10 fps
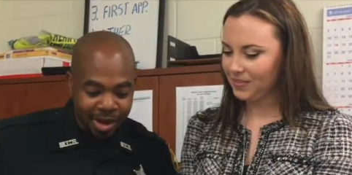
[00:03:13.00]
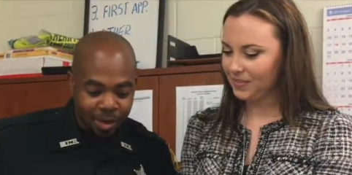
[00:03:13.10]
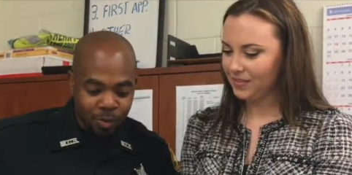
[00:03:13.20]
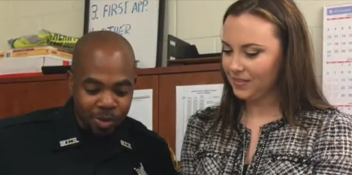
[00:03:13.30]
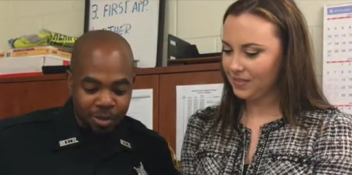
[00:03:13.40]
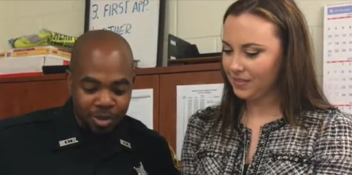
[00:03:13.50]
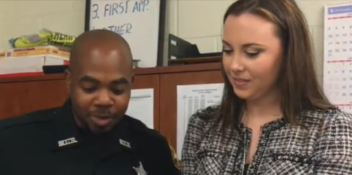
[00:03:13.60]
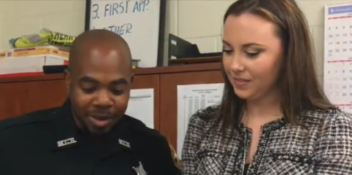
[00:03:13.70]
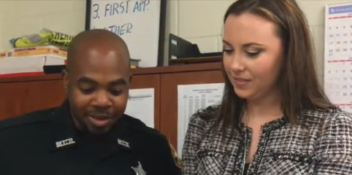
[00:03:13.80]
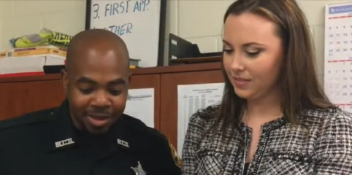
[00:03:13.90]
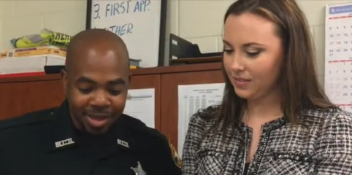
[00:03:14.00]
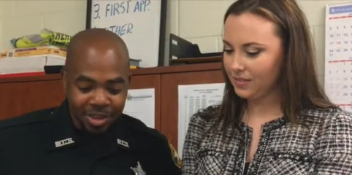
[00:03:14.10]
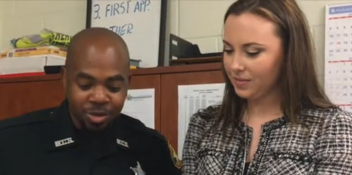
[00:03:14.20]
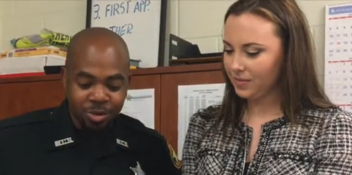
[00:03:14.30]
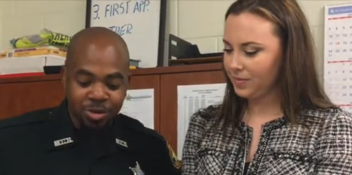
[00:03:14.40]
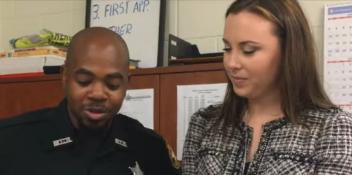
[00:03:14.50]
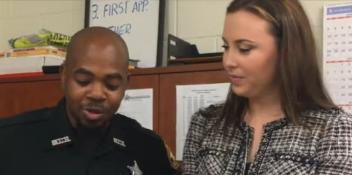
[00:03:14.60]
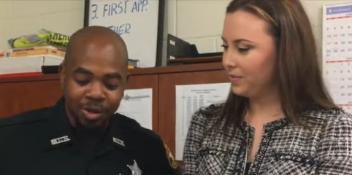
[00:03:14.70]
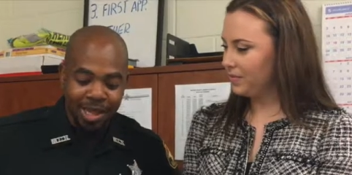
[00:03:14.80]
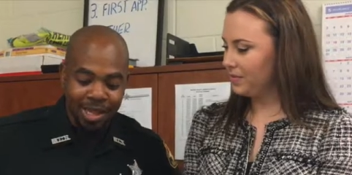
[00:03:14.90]
Speaker 1: Air One, responded, and Jones was
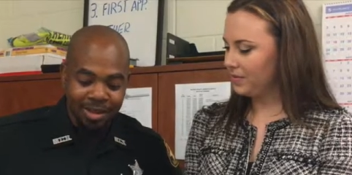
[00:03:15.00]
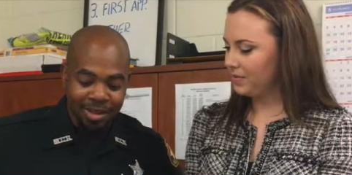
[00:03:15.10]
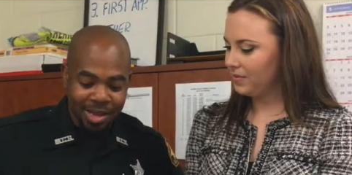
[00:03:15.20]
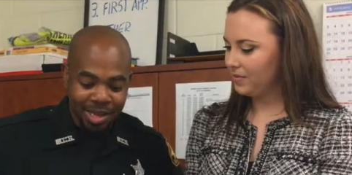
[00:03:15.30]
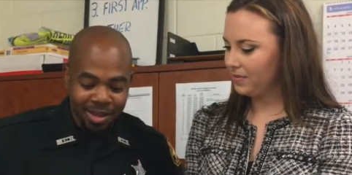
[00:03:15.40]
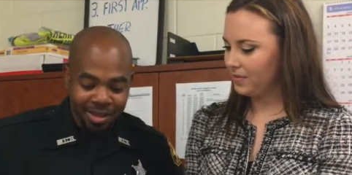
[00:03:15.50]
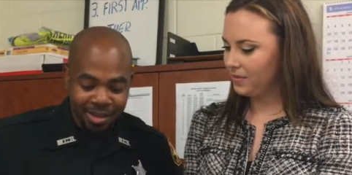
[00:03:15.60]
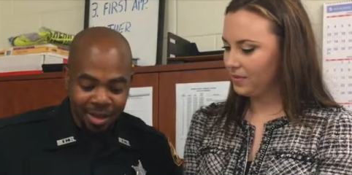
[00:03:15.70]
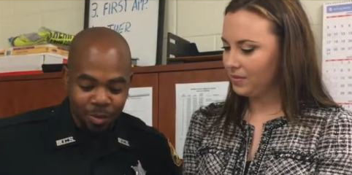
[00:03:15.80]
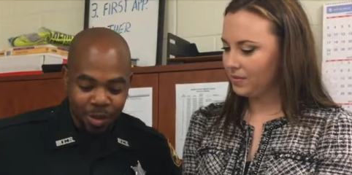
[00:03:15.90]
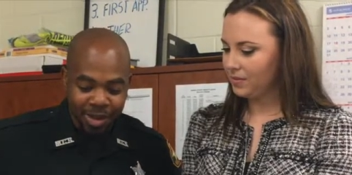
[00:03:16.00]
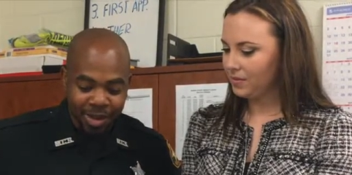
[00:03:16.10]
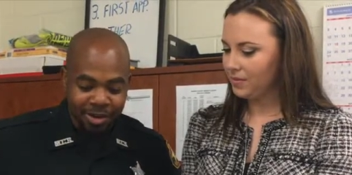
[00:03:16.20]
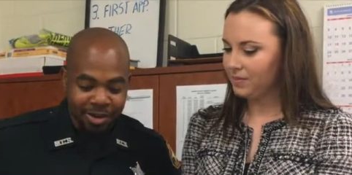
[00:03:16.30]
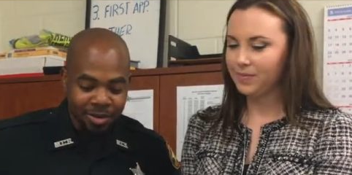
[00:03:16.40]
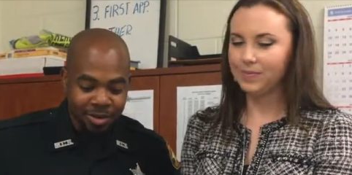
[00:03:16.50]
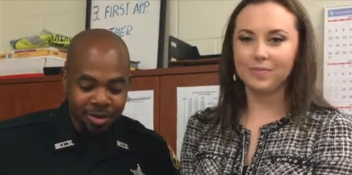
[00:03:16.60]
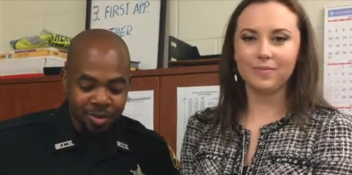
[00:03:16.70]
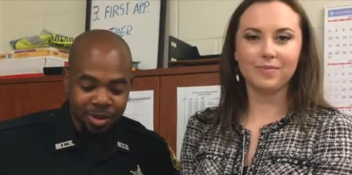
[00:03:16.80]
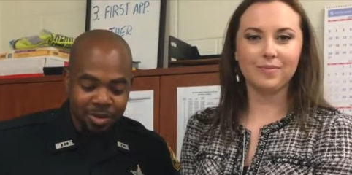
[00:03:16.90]
located, hiding in a wooded area
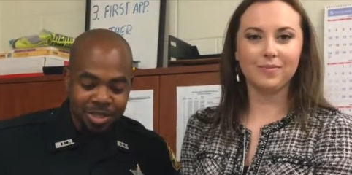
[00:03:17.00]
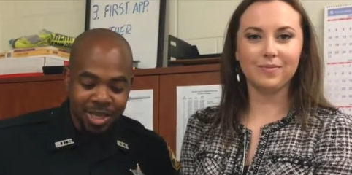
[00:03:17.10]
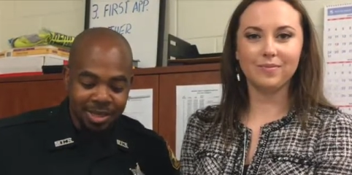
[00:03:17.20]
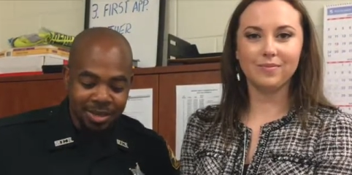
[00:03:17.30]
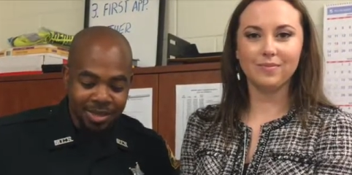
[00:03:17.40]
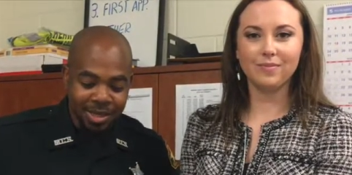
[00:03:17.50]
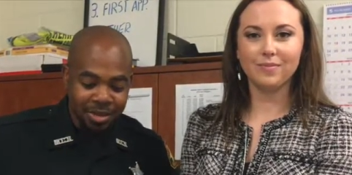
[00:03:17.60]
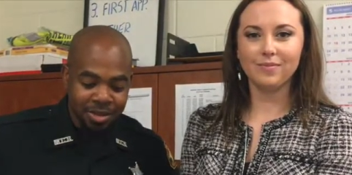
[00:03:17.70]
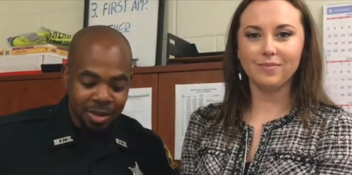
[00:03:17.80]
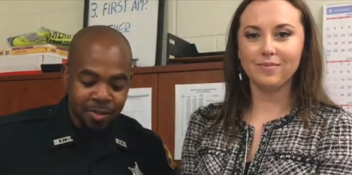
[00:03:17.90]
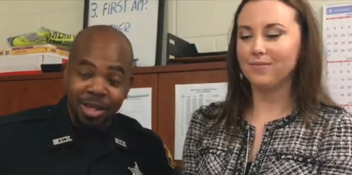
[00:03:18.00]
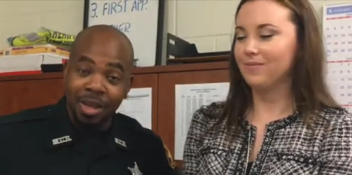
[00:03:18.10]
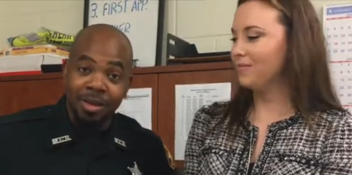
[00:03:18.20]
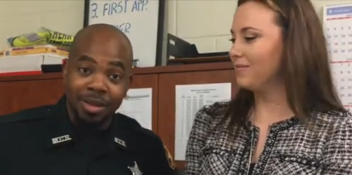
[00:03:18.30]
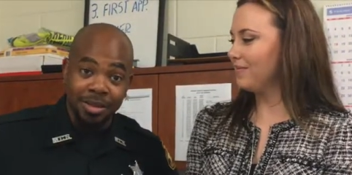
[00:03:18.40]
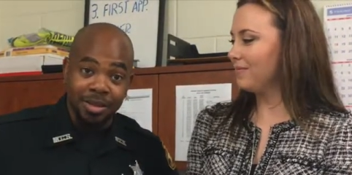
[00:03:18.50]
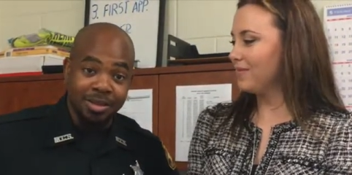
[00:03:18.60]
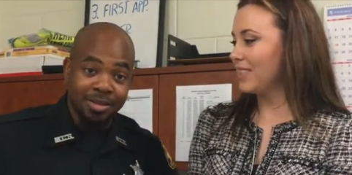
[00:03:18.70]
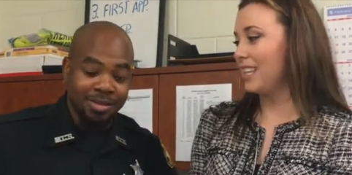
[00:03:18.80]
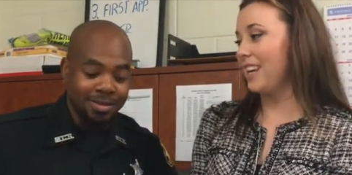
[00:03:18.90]
where he was taken into custody without
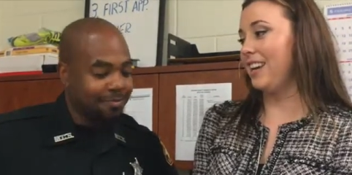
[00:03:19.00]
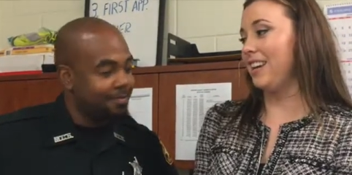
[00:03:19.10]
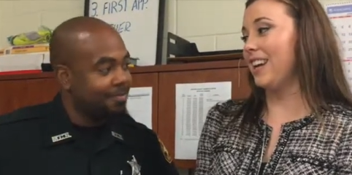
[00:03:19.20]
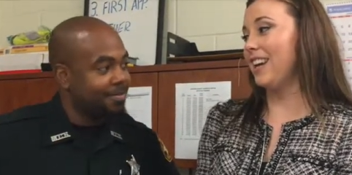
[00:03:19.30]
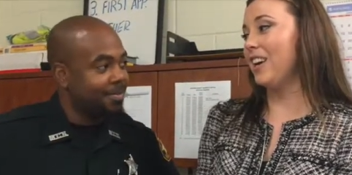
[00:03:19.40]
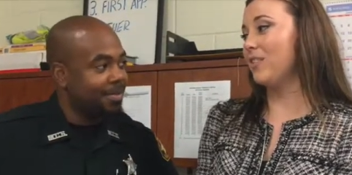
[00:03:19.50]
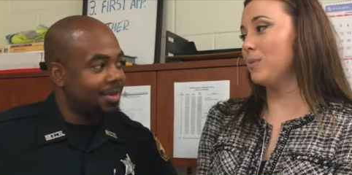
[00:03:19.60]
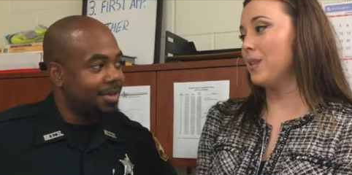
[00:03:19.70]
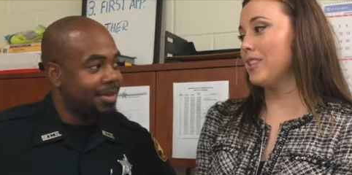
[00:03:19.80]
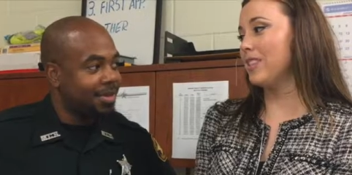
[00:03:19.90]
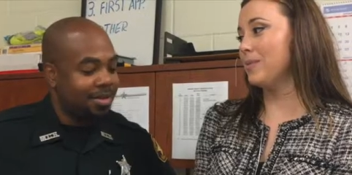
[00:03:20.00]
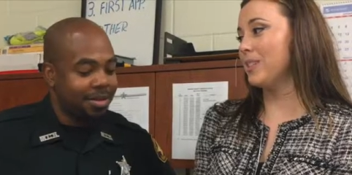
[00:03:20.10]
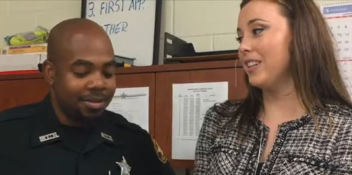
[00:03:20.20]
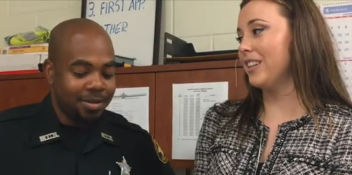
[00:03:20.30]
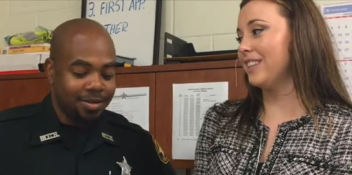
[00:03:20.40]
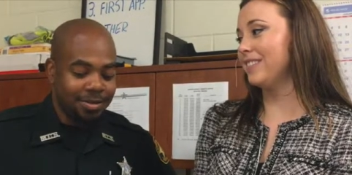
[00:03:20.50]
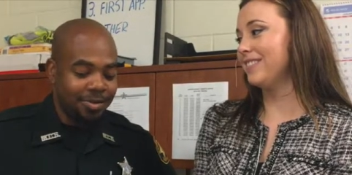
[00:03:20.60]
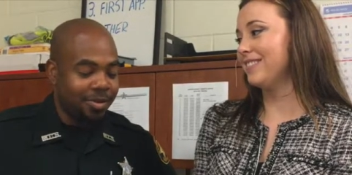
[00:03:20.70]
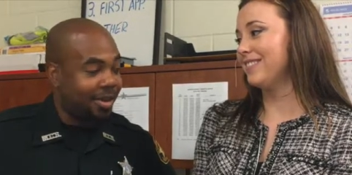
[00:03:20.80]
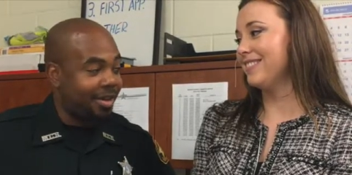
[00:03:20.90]
incident.
Speaker 2: Hey, you can't hide from us, let me tell you.
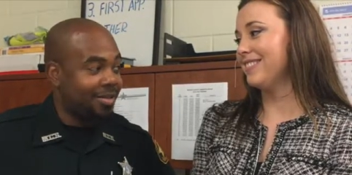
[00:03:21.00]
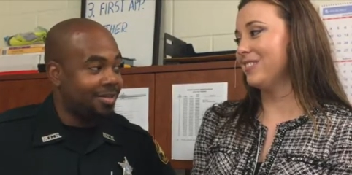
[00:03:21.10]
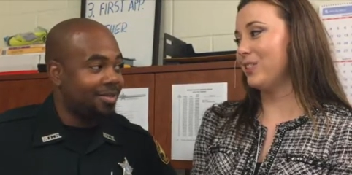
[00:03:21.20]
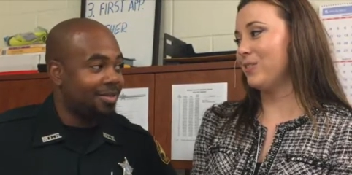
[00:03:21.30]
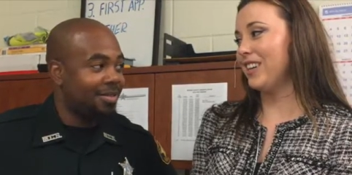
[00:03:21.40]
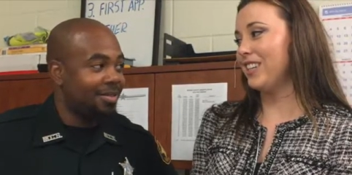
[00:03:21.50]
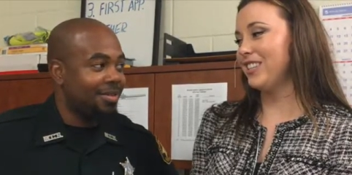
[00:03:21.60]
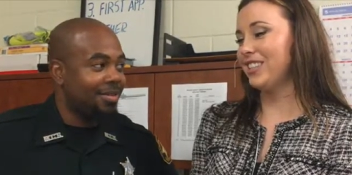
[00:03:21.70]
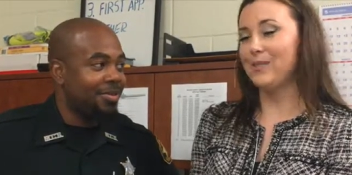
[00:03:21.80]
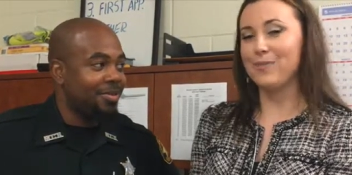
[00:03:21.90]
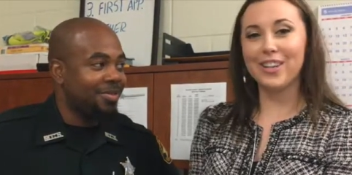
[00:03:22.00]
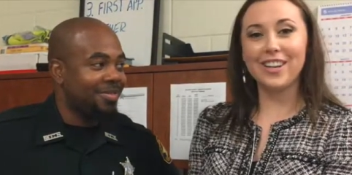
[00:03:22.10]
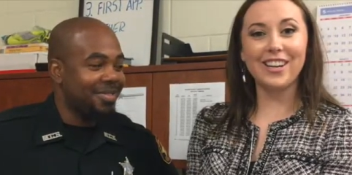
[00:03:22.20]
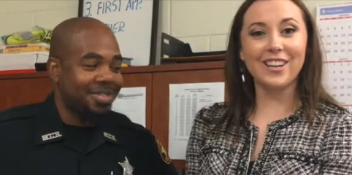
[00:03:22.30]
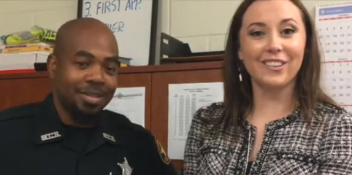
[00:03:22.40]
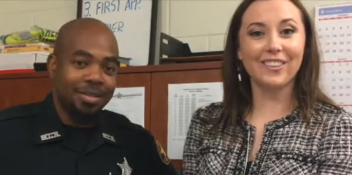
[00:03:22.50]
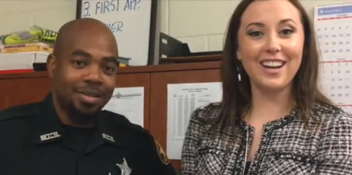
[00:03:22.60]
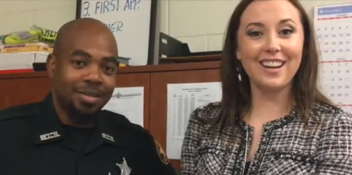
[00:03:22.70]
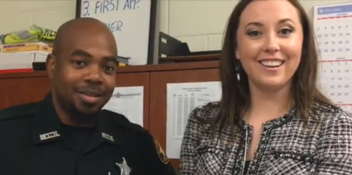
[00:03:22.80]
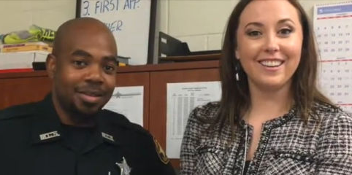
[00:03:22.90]
Right. We're going to find you and bring you here,
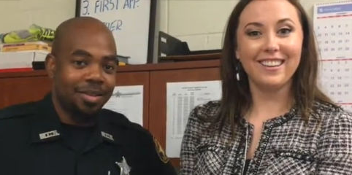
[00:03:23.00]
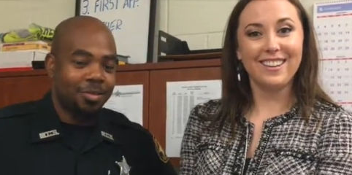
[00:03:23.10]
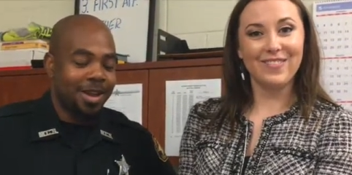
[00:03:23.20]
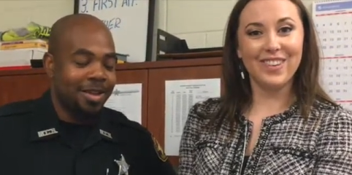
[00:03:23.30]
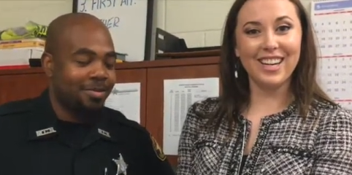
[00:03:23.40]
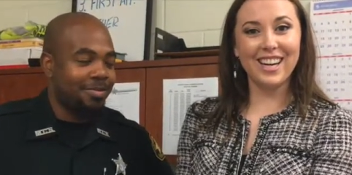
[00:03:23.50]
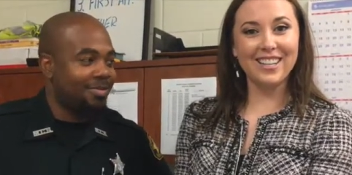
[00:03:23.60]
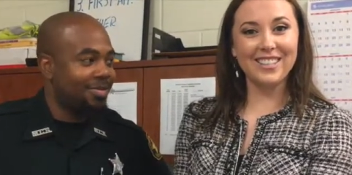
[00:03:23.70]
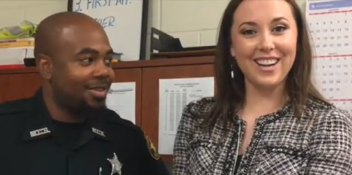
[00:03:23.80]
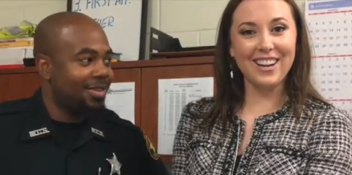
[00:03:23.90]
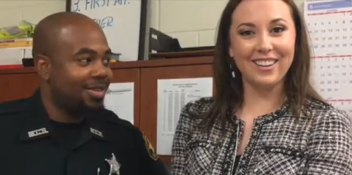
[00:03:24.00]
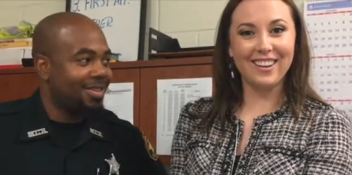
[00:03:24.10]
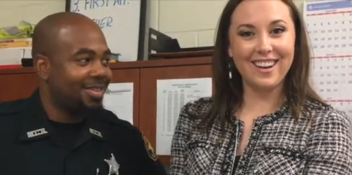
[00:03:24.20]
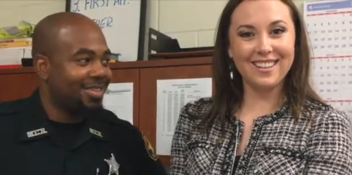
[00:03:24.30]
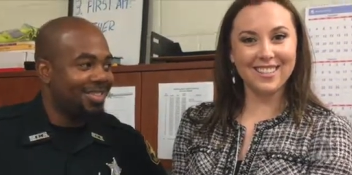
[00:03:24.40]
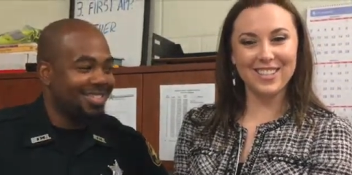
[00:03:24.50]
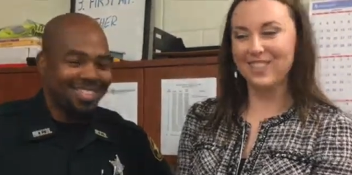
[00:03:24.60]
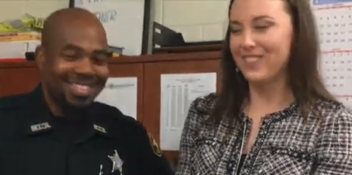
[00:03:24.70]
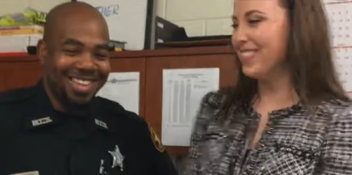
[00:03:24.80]
right? Yes, ma'am. Marion County Jail. Awesome.